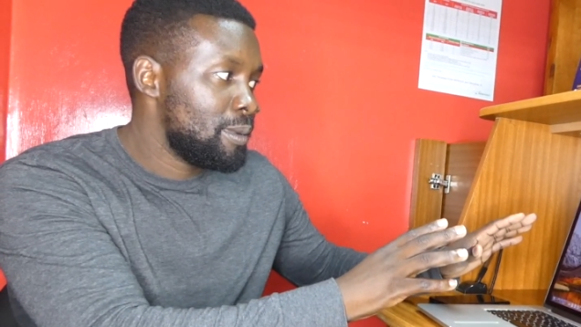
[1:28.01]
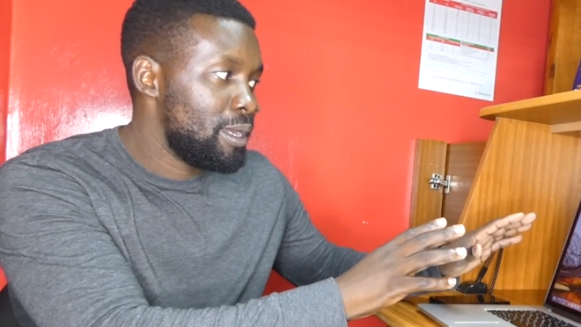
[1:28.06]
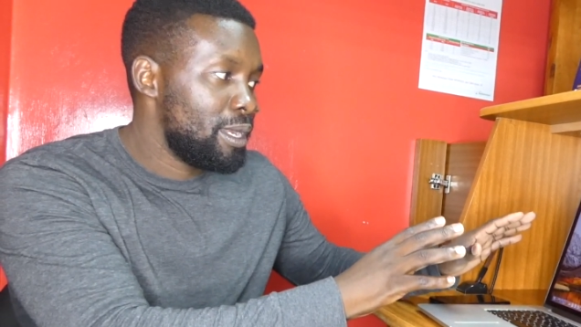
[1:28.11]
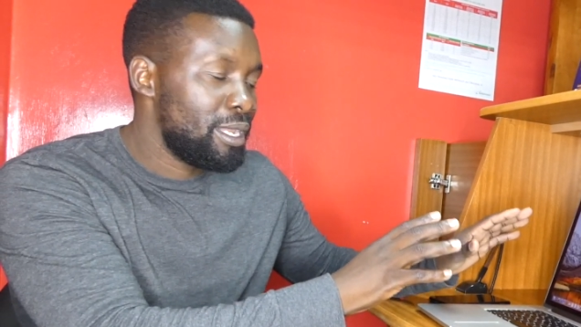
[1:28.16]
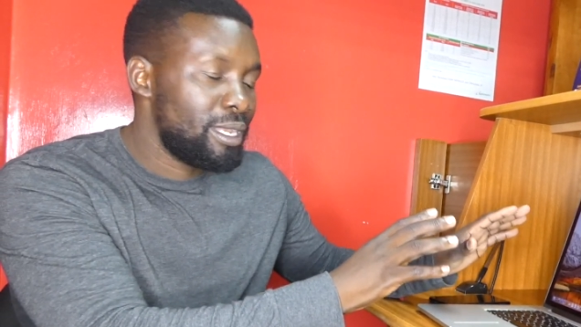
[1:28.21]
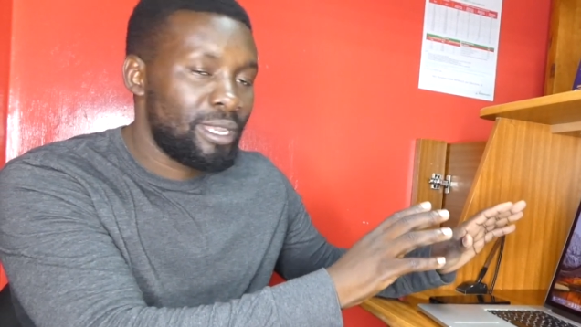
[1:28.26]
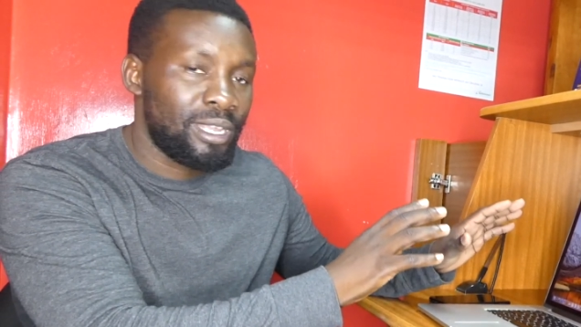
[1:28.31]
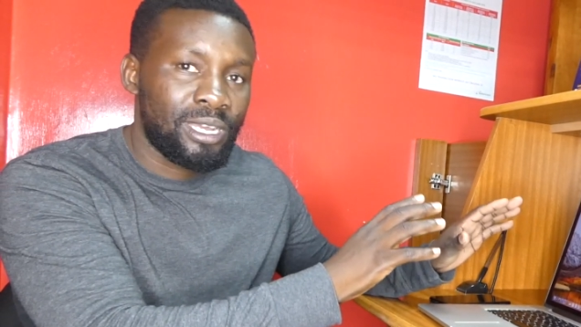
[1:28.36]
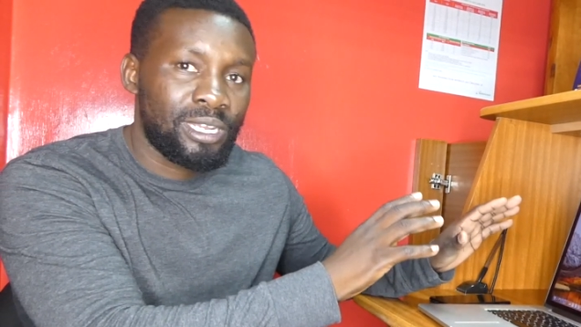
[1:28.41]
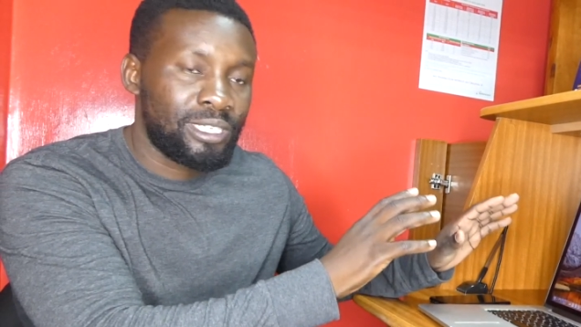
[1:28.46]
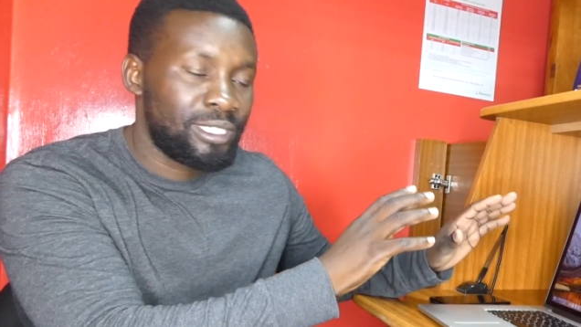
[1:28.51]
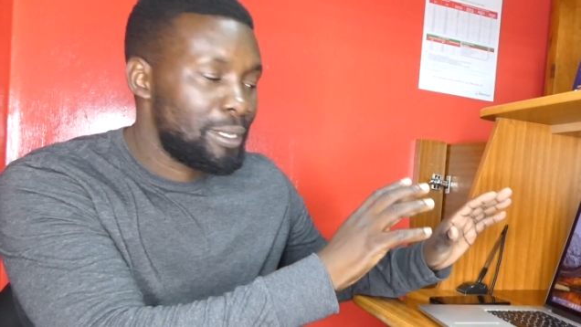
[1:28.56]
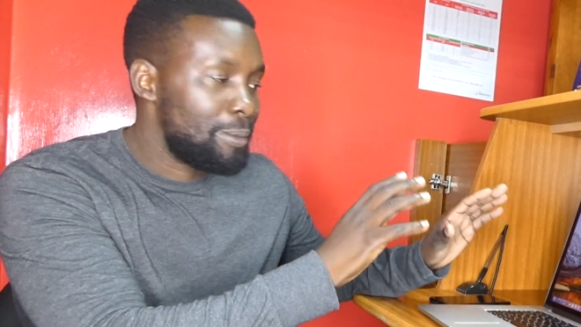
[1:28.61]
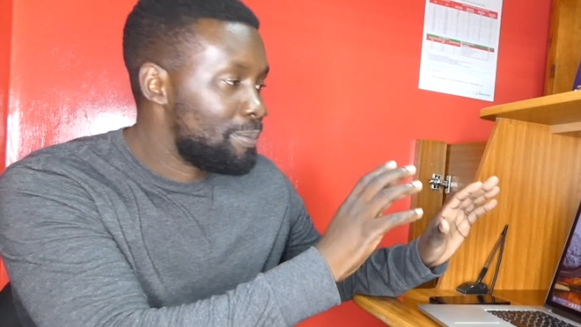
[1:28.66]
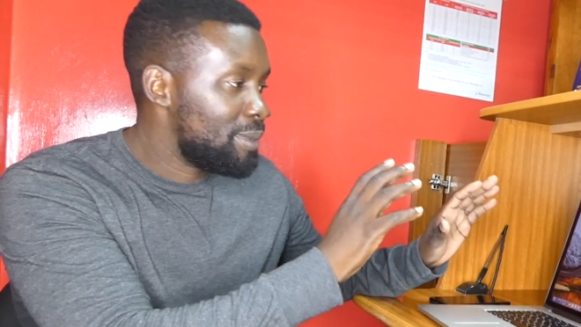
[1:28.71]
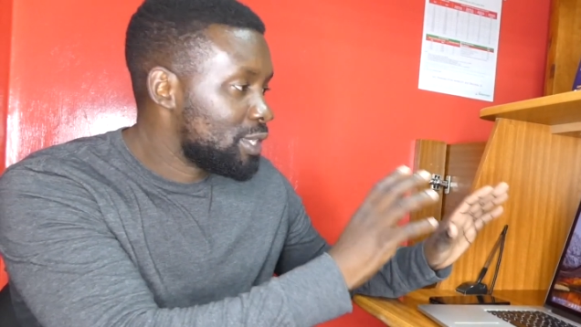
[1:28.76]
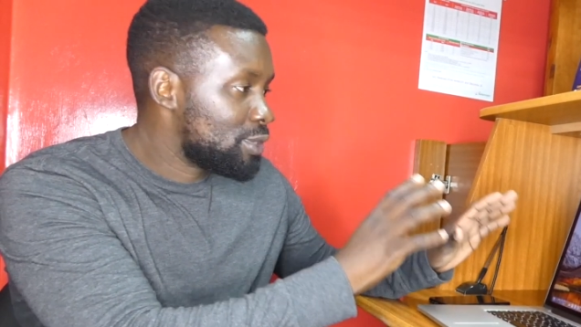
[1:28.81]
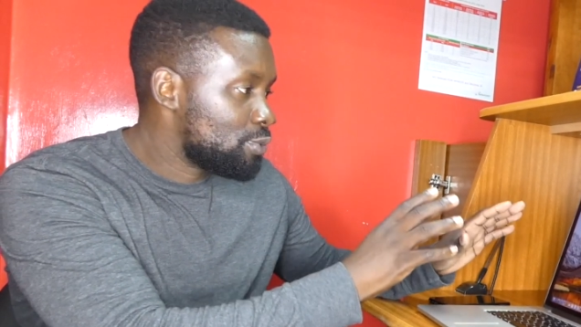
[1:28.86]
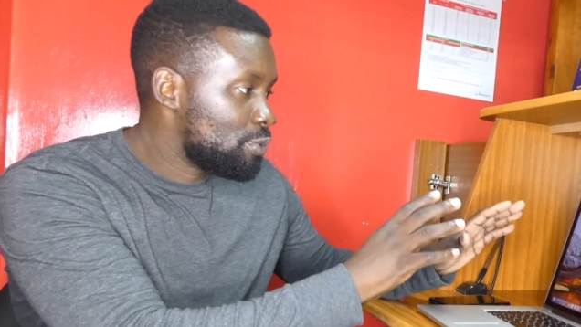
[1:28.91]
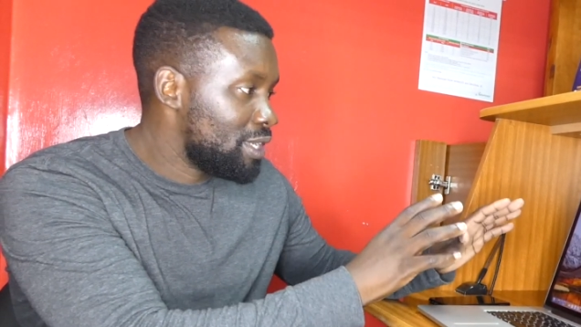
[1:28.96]
and the
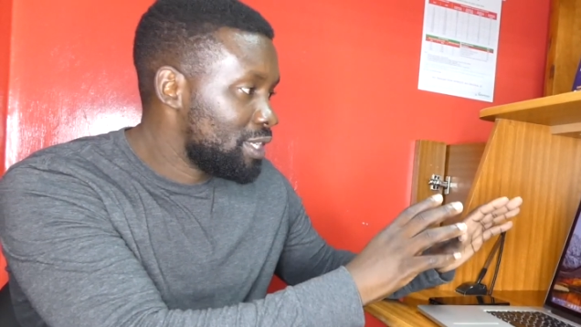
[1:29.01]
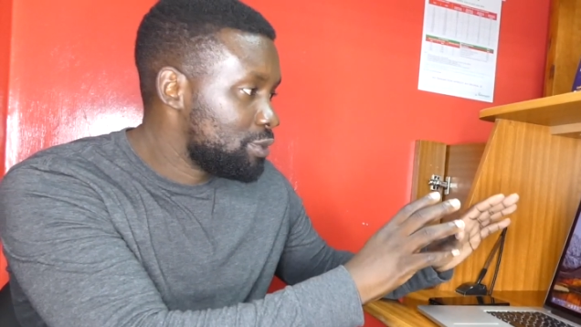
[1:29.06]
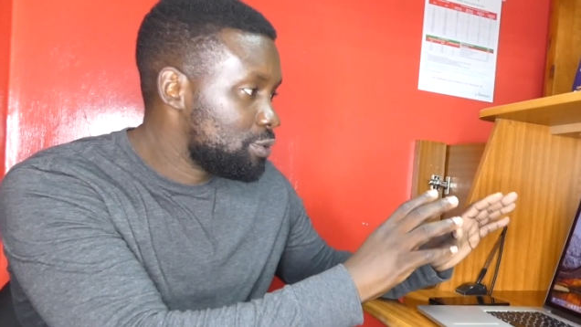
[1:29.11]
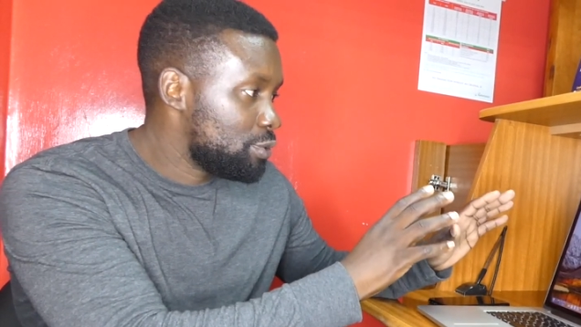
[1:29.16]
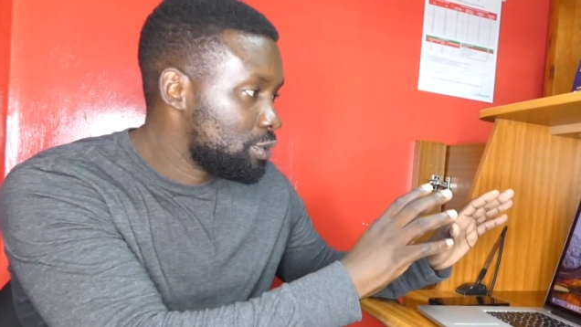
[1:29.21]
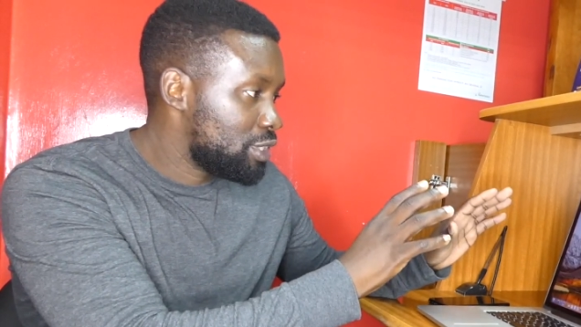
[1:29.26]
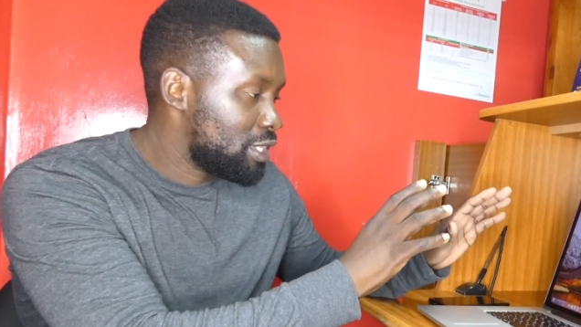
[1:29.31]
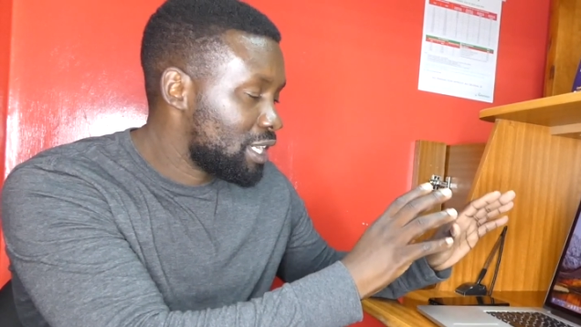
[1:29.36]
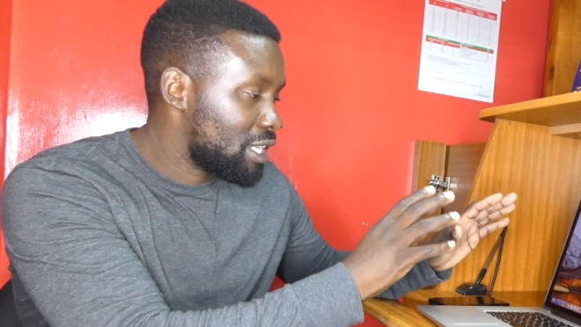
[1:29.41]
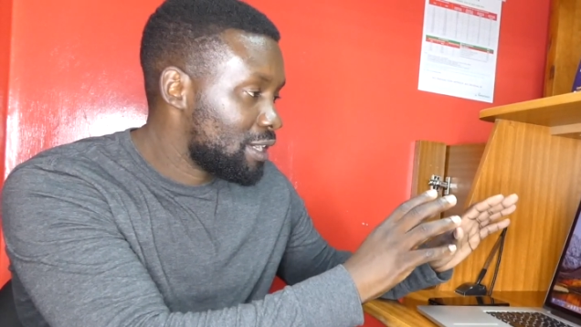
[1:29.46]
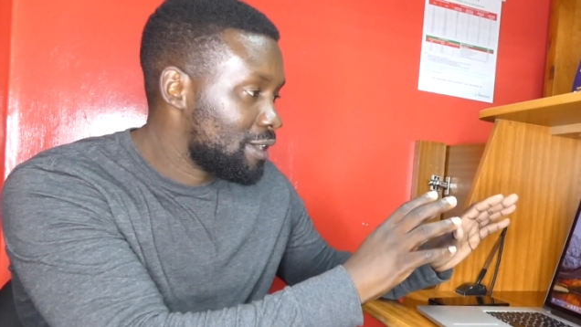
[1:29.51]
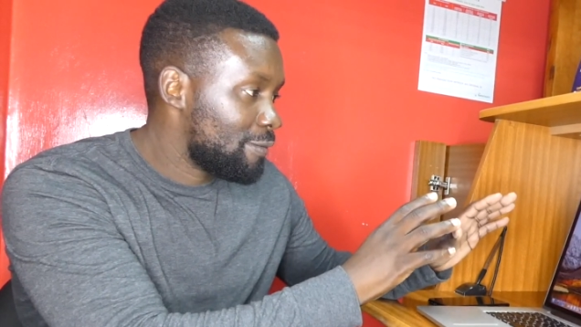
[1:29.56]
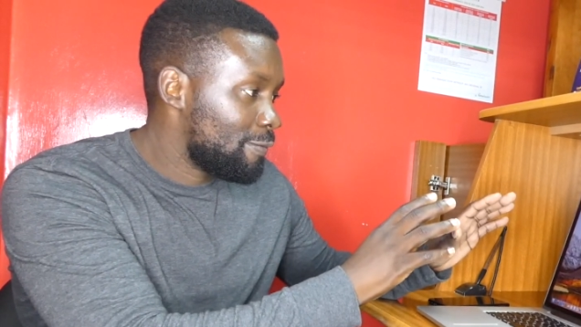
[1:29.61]
best way to check